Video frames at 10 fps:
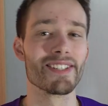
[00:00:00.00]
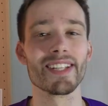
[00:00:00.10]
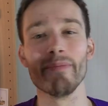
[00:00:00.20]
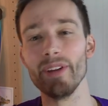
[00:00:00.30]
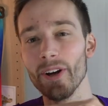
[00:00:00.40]

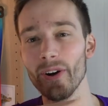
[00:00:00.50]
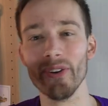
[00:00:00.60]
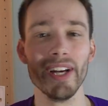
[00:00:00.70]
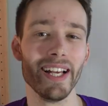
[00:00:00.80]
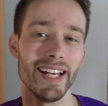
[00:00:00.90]
Just let me
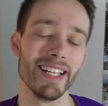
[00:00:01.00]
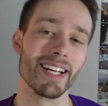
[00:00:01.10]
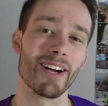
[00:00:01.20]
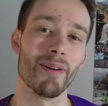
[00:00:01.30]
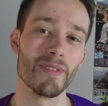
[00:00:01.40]
know in
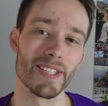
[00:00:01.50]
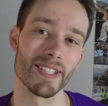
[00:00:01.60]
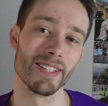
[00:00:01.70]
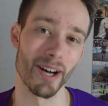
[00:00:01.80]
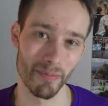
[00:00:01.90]
the
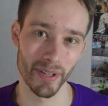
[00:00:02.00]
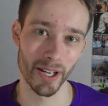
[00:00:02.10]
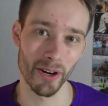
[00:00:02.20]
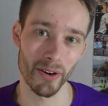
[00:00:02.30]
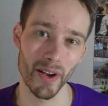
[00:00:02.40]
comments down
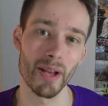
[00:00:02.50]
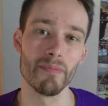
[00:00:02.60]
below.